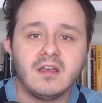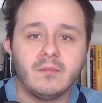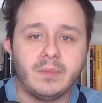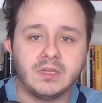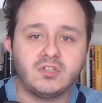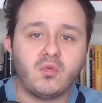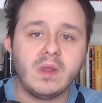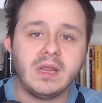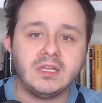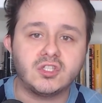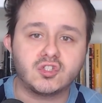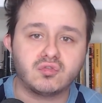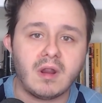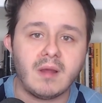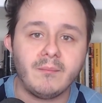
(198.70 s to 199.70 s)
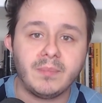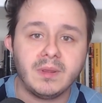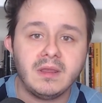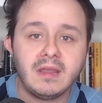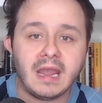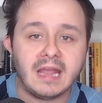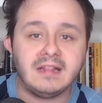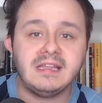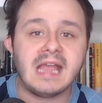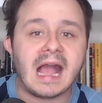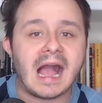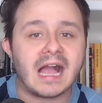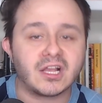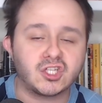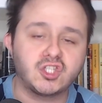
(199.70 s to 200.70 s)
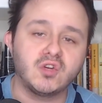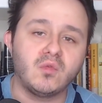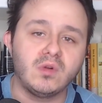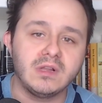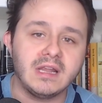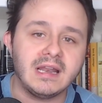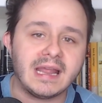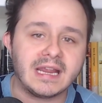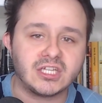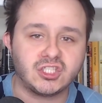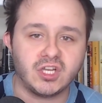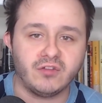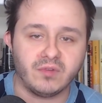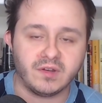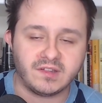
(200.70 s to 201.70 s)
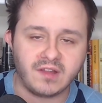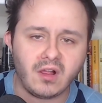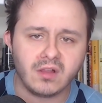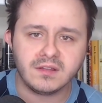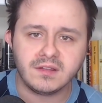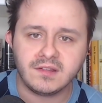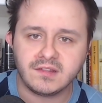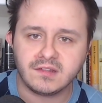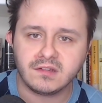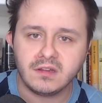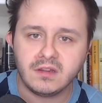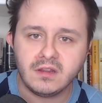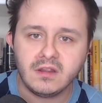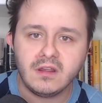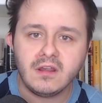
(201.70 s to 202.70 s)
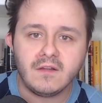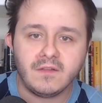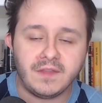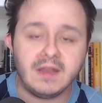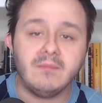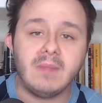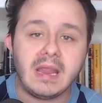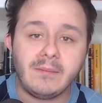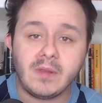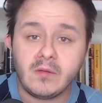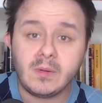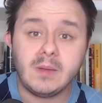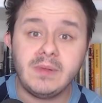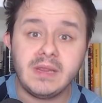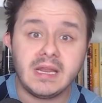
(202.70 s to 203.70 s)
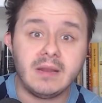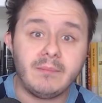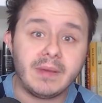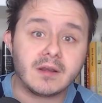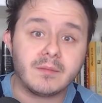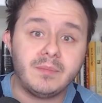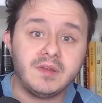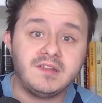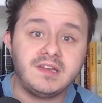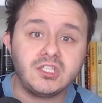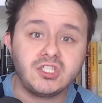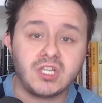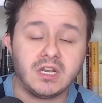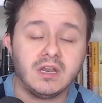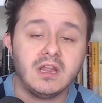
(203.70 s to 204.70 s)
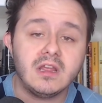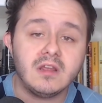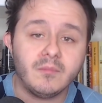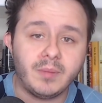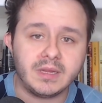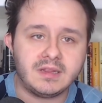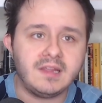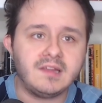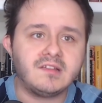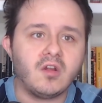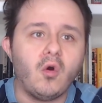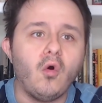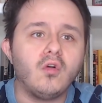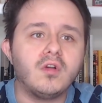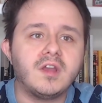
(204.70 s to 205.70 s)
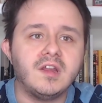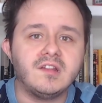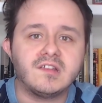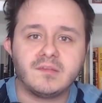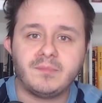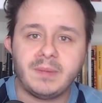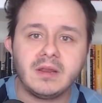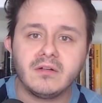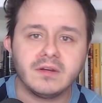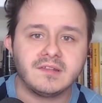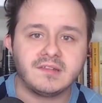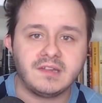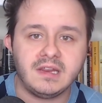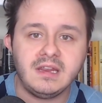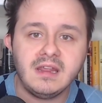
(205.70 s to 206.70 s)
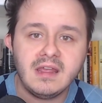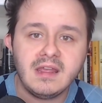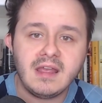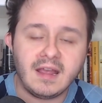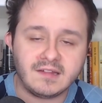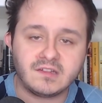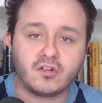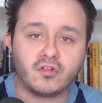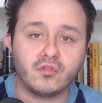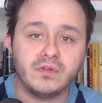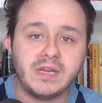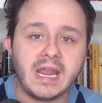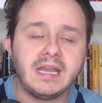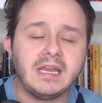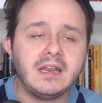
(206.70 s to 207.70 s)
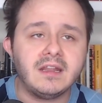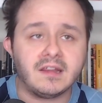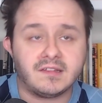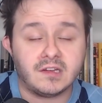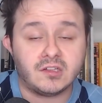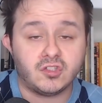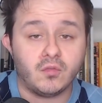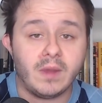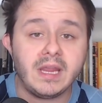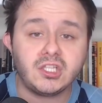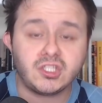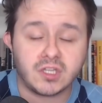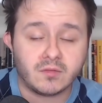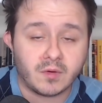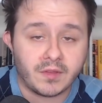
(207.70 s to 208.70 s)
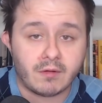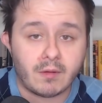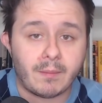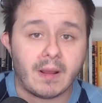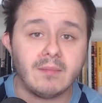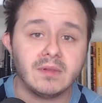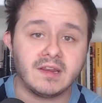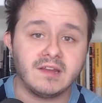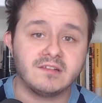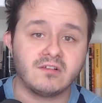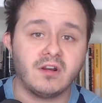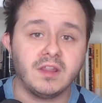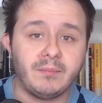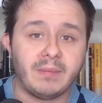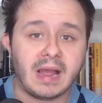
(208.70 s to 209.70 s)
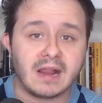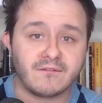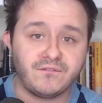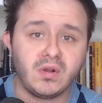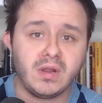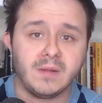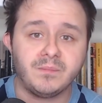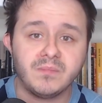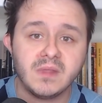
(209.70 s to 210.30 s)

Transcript: between Trump and the actual election results, then maybe we'd be in a better position. But this whole conspiracy has created a situation where the Republicans are on the back foot.